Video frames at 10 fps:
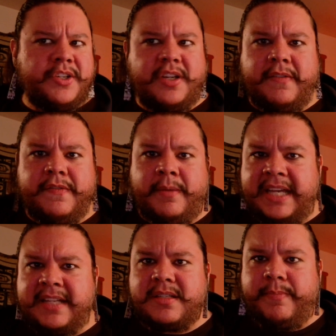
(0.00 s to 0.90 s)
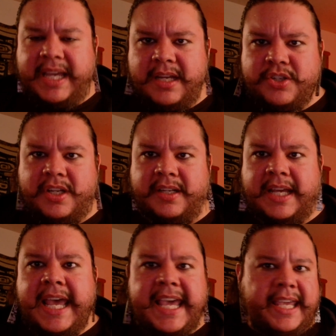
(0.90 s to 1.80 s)
of emancipation.
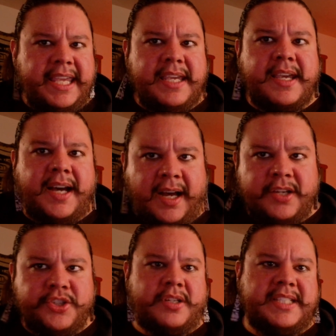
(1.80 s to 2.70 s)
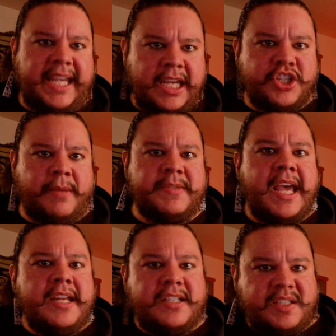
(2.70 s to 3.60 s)
He conjures Egypt
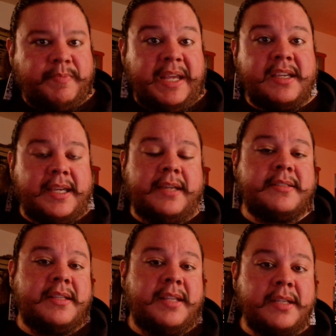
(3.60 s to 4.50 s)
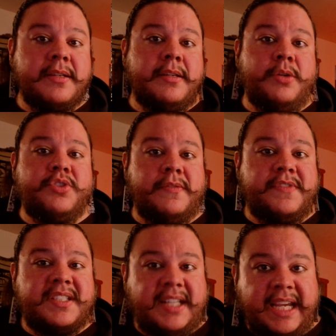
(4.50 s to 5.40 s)
to speak against the institution of
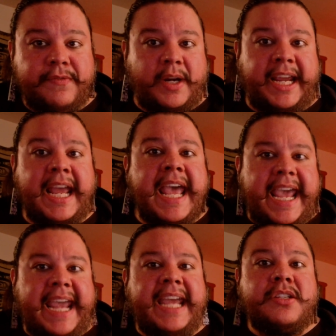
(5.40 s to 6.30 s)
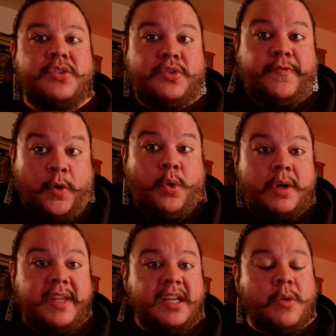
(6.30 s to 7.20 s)
slavery and
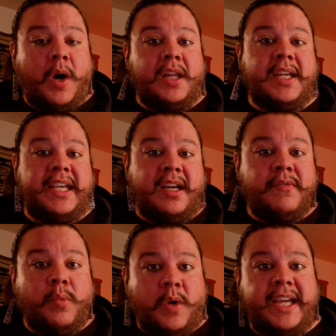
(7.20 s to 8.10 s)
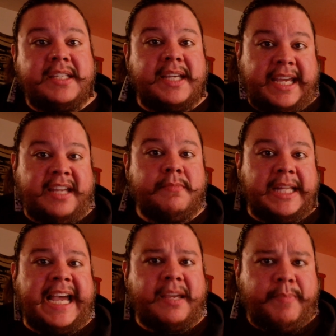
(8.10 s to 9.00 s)
for the equality of white and
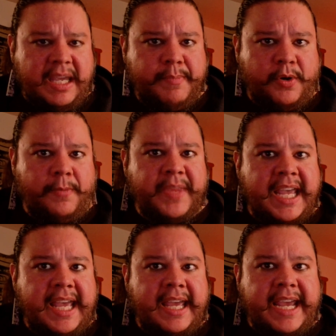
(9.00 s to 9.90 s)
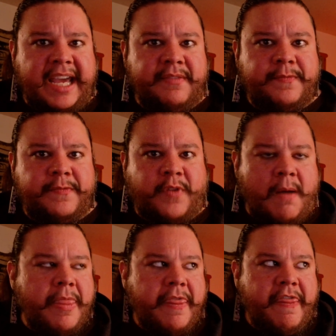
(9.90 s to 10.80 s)
black people. And
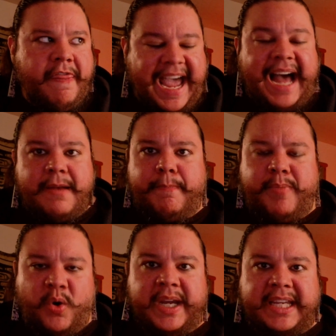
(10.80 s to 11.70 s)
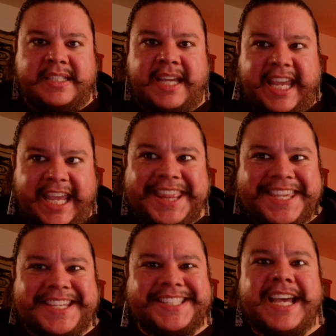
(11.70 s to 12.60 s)
from that point, in
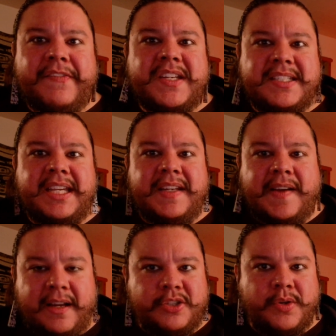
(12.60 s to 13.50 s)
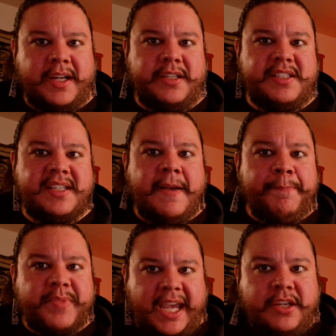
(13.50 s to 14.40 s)
the 1700s,
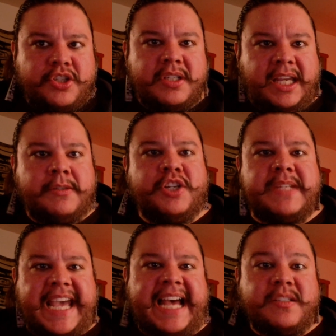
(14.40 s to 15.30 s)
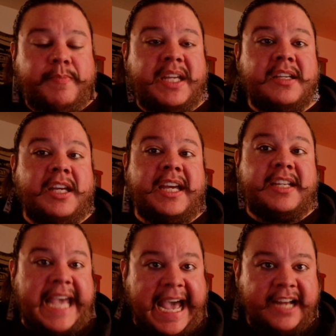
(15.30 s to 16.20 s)
ancient Egypt has been
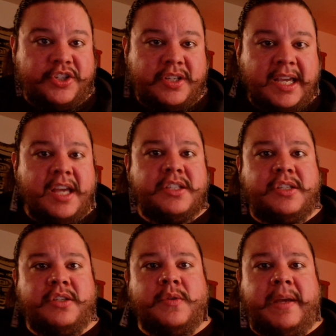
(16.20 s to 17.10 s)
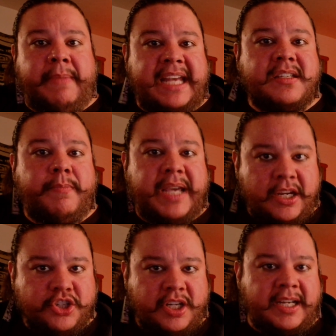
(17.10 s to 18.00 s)
attached to
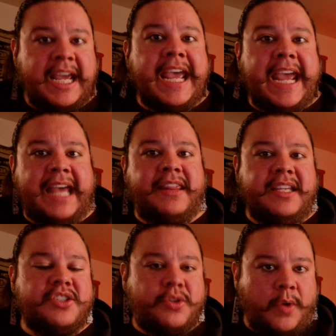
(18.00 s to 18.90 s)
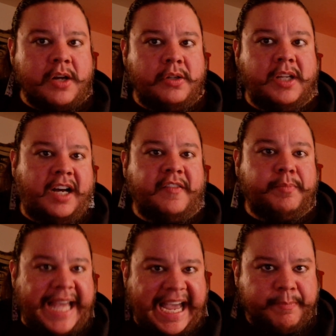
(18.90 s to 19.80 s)
emancipation and the struggle of
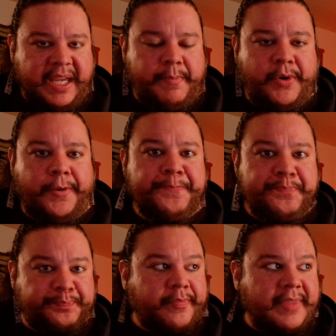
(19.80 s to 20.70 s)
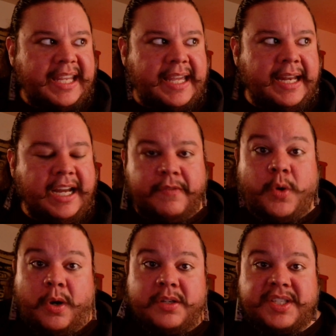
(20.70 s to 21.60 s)
black people. Now, of
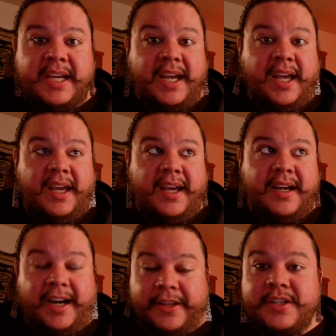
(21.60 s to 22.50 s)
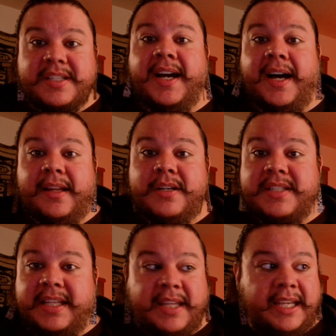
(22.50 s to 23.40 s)
course, other
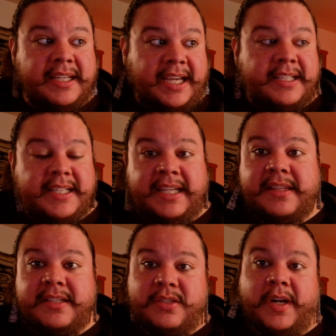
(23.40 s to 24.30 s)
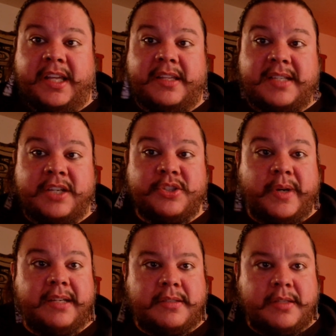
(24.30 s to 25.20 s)
scholars in the 19th and 20th
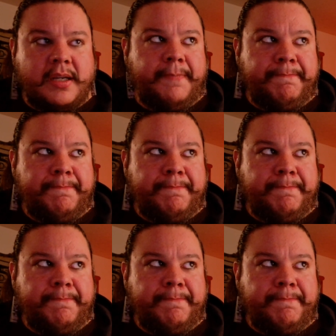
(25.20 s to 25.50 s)
century took